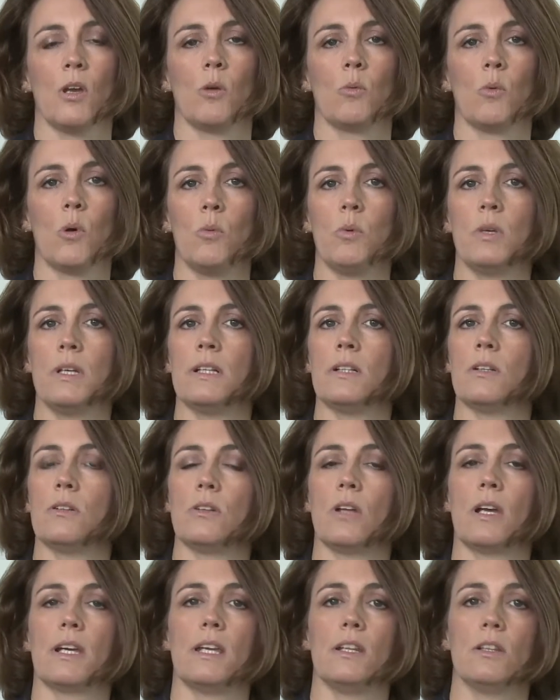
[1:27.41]
What will it look
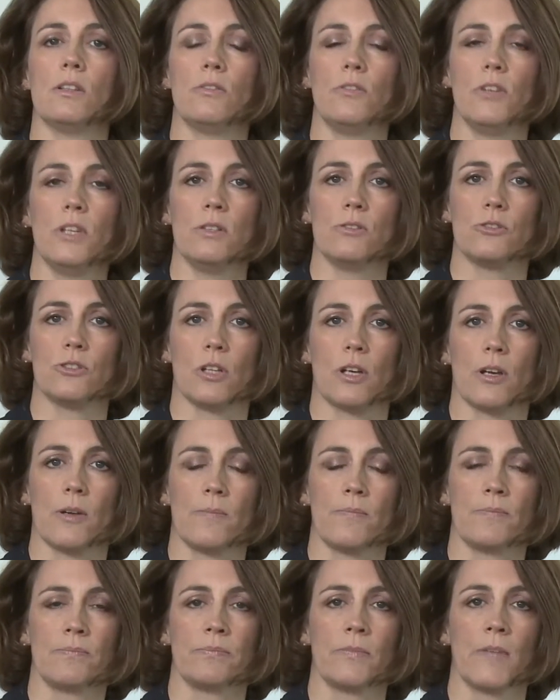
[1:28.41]
like in the future?
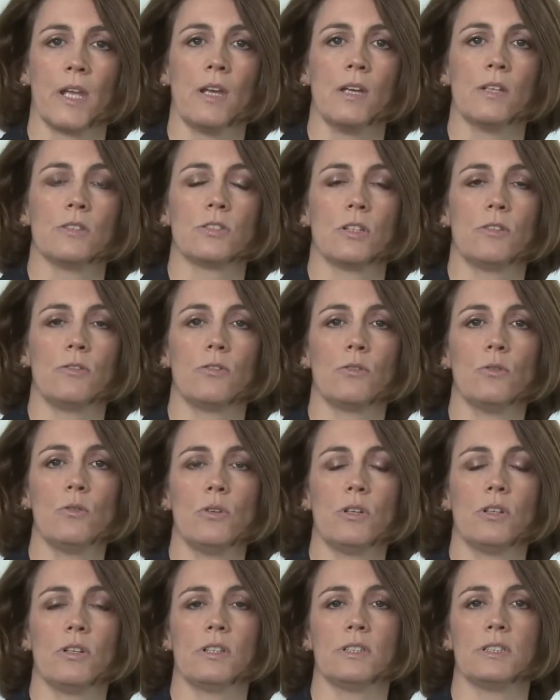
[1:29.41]
So for
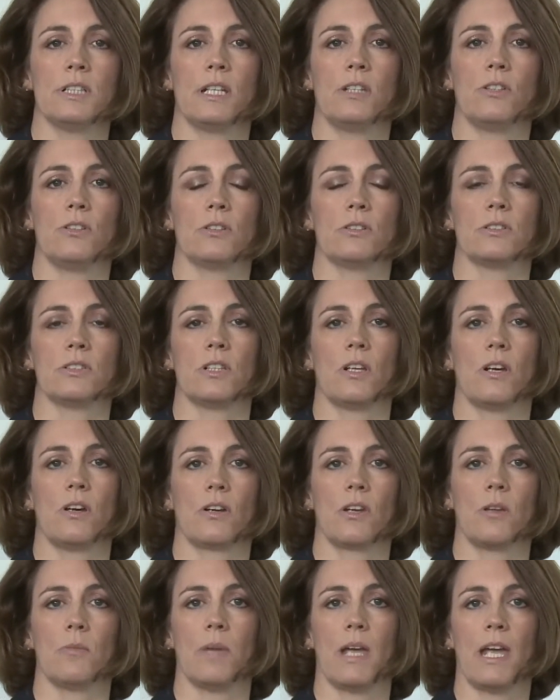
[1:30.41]
organisations that
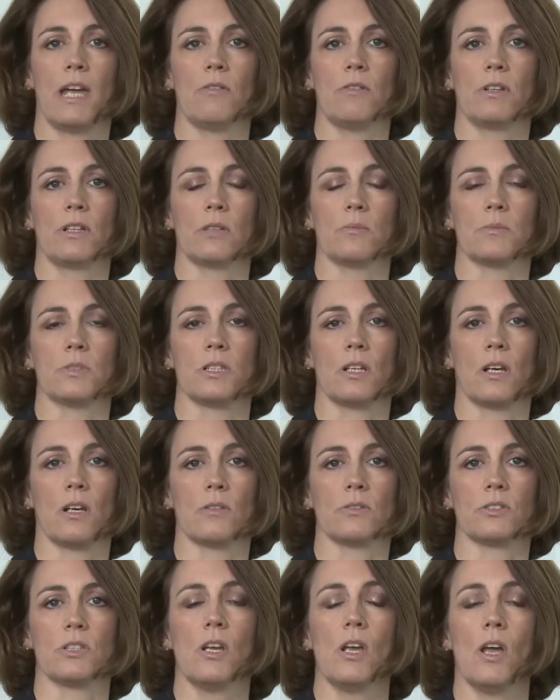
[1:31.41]
are comparing
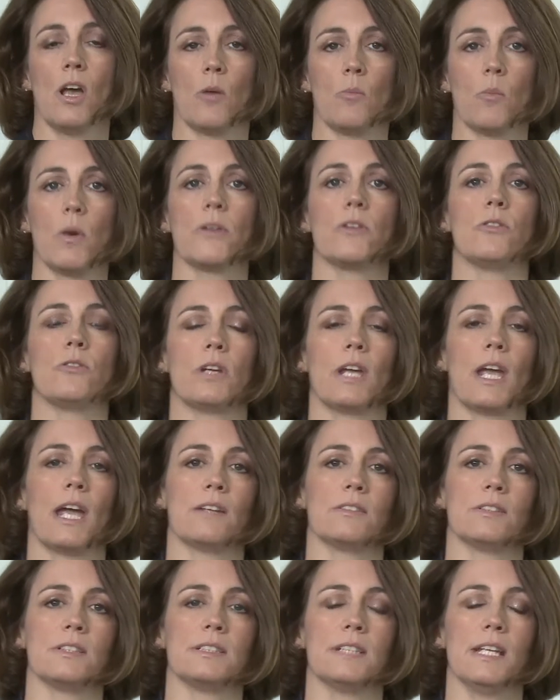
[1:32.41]
themselves and wondering
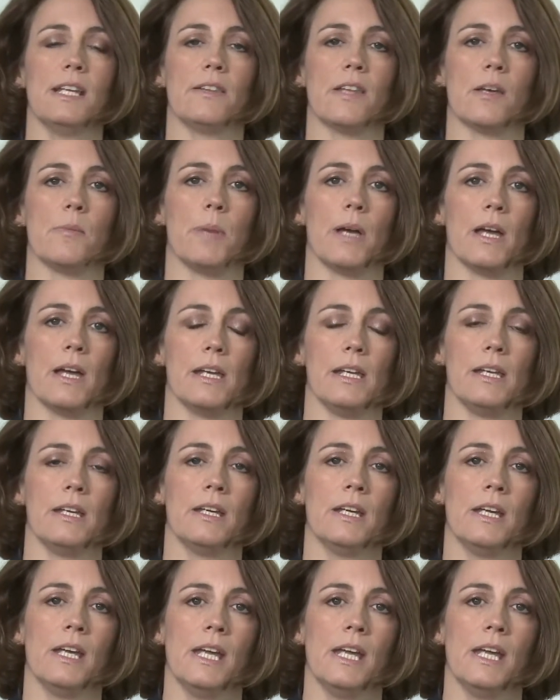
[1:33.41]
how to set their pay,